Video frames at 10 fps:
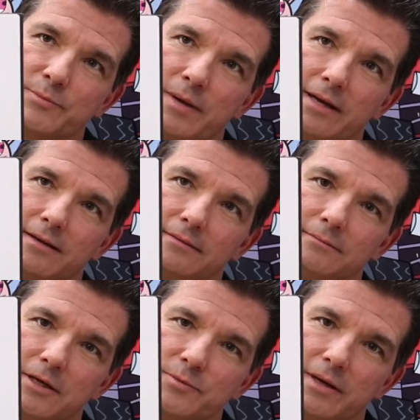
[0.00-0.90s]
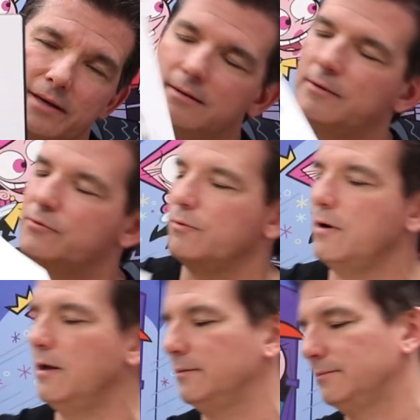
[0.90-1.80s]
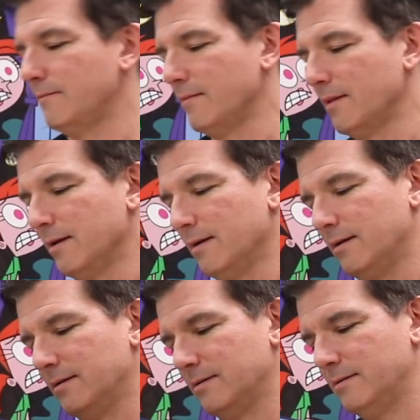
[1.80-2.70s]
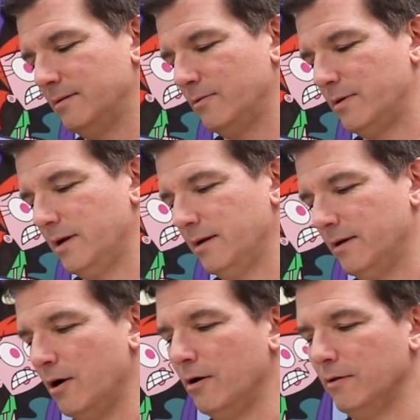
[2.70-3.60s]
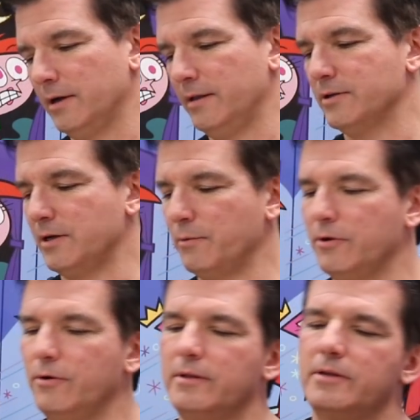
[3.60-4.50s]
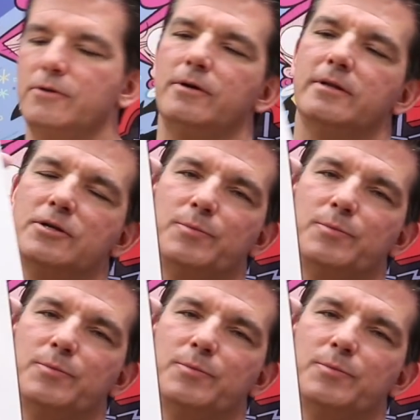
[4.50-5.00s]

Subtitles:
bike? Mice bike, that's what we'll call it. Okay. Oh, look at this. I wonder who could this